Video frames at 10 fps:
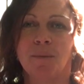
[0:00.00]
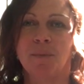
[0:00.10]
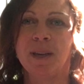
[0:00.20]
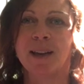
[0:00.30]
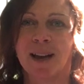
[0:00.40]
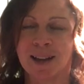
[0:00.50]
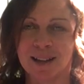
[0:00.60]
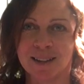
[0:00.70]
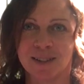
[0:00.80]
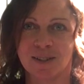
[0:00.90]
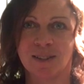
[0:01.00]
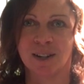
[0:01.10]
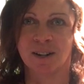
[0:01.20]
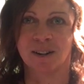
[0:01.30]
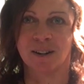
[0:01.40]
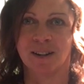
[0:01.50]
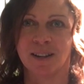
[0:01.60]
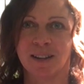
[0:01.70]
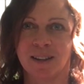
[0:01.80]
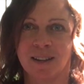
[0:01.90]
because there
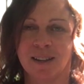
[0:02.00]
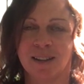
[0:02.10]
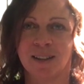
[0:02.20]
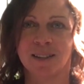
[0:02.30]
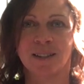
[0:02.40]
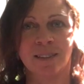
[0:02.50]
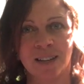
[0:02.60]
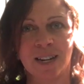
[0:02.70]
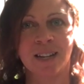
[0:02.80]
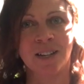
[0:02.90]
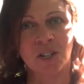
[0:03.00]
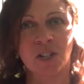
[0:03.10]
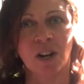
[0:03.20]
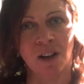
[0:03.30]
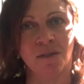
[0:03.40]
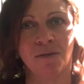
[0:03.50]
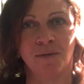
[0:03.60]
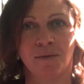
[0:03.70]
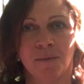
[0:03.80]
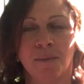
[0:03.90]
is a lineage of
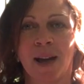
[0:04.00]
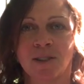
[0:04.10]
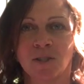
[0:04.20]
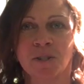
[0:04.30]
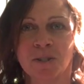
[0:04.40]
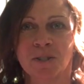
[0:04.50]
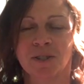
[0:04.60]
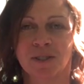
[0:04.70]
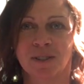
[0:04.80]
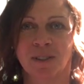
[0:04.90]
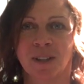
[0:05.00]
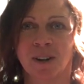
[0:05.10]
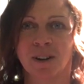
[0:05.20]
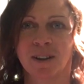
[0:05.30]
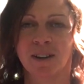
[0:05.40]
masters that are